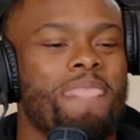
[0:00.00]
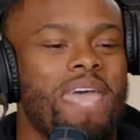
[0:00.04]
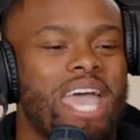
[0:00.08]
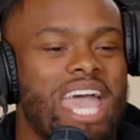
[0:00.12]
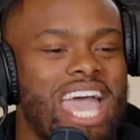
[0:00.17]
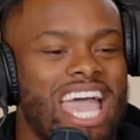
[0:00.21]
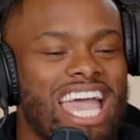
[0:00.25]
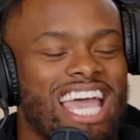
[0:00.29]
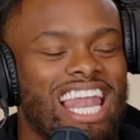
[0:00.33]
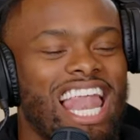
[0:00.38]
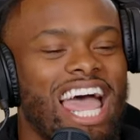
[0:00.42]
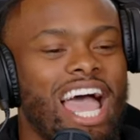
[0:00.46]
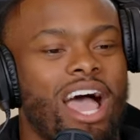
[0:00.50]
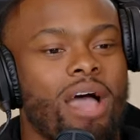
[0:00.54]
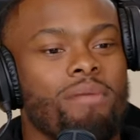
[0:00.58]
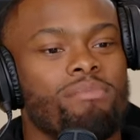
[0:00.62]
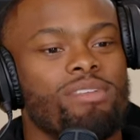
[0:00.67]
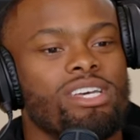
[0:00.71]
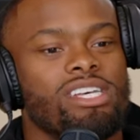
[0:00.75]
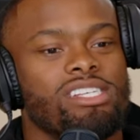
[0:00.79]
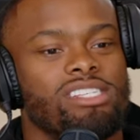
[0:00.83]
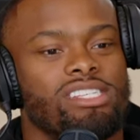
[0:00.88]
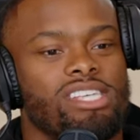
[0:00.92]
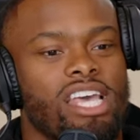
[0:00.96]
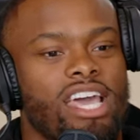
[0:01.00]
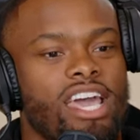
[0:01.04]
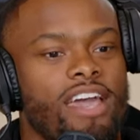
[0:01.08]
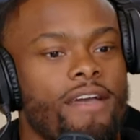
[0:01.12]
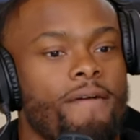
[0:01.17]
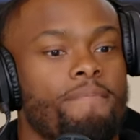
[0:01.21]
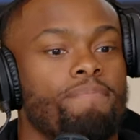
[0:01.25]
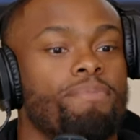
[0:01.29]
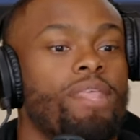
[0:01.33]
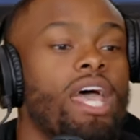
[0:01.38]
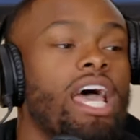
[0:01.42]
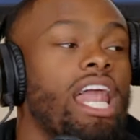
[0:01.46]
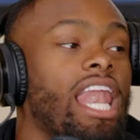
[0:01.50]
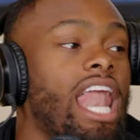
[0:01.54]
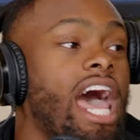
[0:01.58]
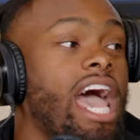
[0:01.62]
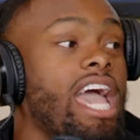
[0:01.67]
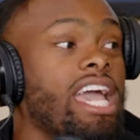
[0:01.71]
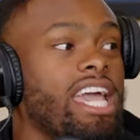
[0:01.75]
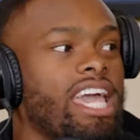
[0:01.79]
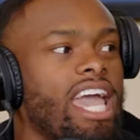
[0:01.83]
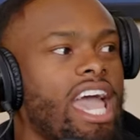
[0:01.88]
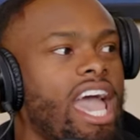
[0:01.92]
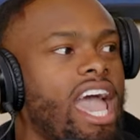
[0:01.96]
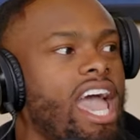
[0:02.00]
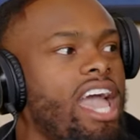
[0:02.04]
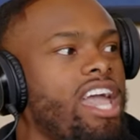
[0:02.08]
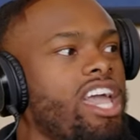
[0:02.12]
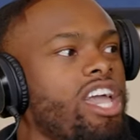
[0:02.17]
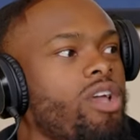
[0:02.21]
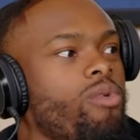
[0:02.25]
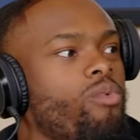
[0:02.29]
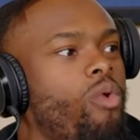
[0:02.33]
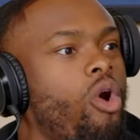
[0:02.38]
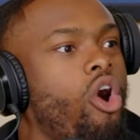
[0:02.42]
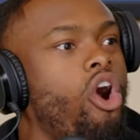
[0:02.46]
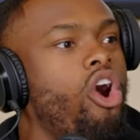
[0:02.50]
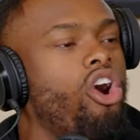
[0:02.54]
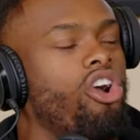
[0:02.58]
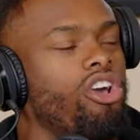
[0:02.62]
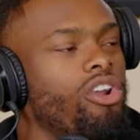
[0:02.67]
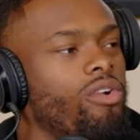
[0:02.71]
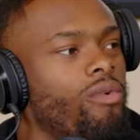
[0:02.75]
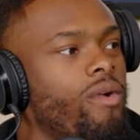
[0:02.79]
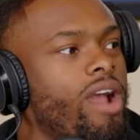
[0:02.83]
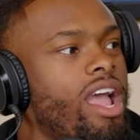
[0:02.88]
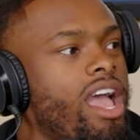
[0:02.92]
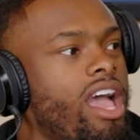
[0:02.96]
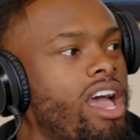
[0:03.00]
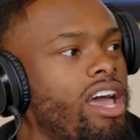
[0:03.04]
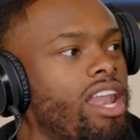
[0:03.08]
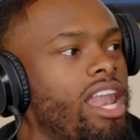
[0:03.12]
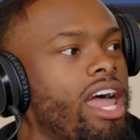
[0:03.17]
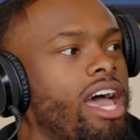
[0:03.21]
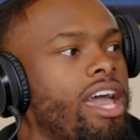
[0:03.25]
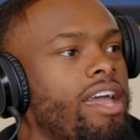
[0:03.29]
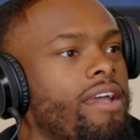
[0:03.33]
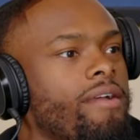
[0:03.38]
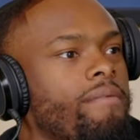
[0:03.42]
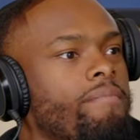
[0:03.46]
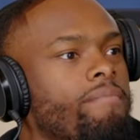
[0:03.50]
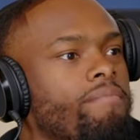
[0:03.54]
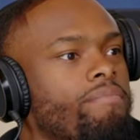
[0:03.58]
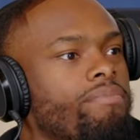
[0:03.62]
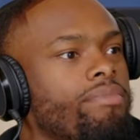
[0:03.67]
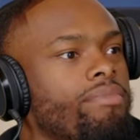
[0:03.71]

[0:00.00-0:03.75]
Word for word: the jokes. He like, I'm just saying. Like, Cat, he walking around like,